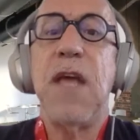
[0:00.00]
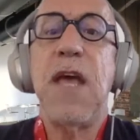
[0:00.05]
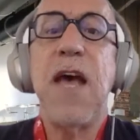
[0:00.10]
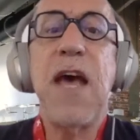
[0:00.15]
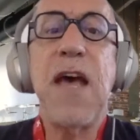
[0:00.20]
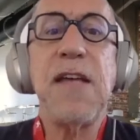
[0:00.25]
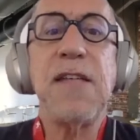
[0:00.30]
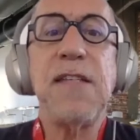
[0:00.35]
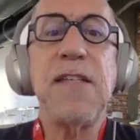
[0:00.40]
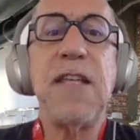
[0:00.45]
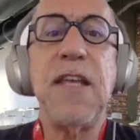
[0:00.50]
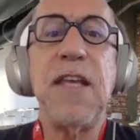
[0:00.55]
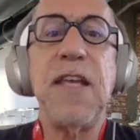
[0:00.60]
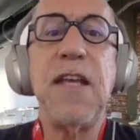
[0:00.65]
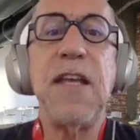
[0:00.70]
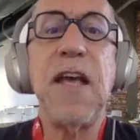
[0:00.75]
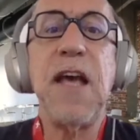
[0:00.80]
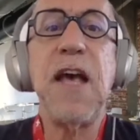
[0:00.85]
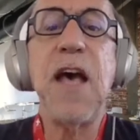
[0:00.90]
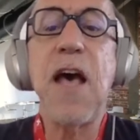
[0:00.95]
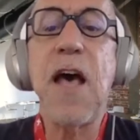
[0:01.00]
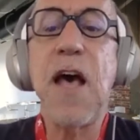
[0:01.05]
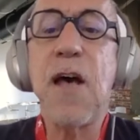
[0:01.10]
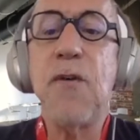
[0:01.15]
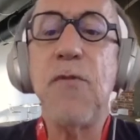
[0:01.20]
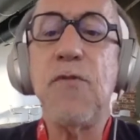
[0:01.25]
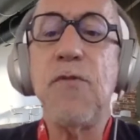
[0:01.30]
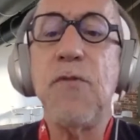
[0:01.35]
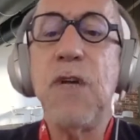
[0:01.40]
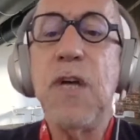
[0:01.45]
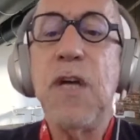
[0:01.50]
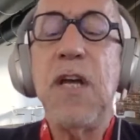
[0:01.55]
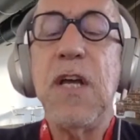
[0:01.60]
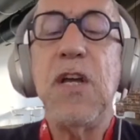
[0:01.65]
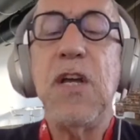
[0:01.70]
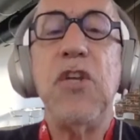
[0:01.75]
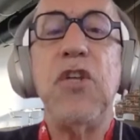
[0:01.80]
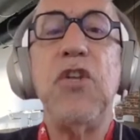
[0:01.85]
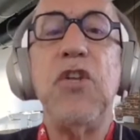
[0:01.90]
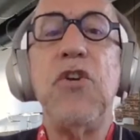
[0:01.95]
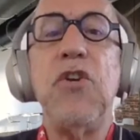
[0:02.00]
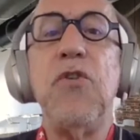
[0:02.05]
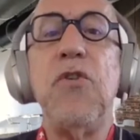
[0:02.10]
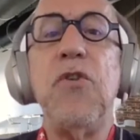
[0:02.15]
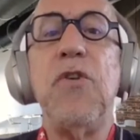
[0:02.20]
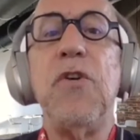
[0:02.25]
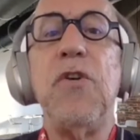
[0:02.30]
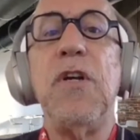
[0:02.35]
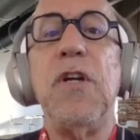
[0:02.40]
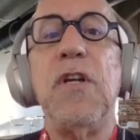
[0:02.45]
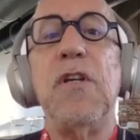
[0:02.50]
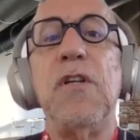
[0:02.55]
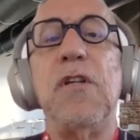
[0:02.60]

asking how your,